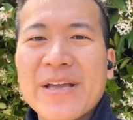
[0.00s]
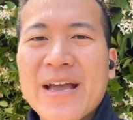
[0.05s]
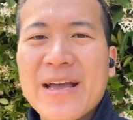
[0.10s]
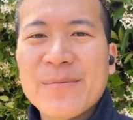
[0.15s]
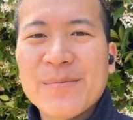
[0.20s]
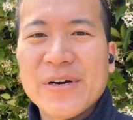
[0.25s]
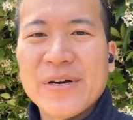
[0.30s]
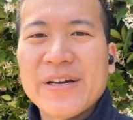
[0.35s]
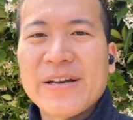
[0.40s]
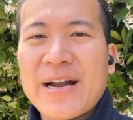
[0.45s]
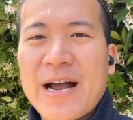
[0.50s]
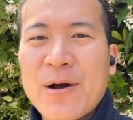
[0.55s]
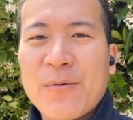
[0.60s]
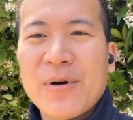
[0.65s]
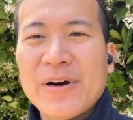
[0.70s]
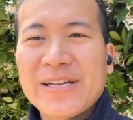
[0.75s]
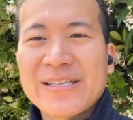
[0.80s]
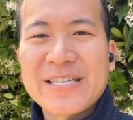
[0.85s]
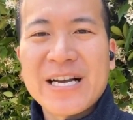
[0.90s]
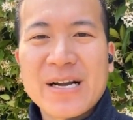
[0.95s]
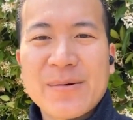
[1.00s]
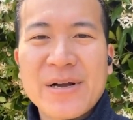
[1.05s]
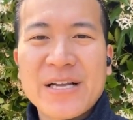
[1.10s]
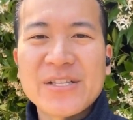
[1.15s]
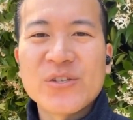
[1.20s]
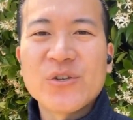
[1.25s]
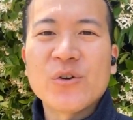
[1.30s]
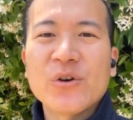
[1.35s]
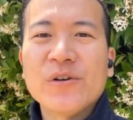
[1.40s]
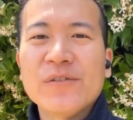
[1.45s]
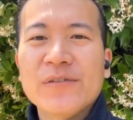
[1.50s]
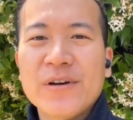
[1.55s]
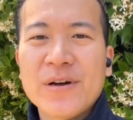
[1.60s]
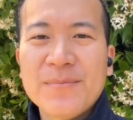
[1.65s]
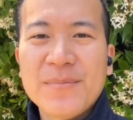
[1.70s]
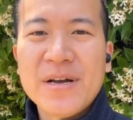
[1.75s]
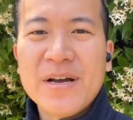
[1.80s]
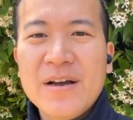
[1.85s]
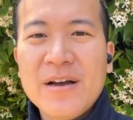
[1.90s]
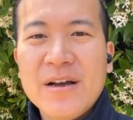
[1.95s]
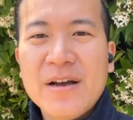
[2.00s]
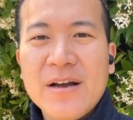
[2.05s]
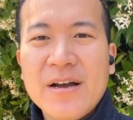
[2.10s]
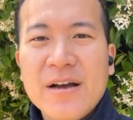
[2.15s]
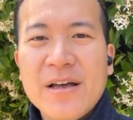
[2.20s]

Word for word: my MBA, but I want to talk about two of them.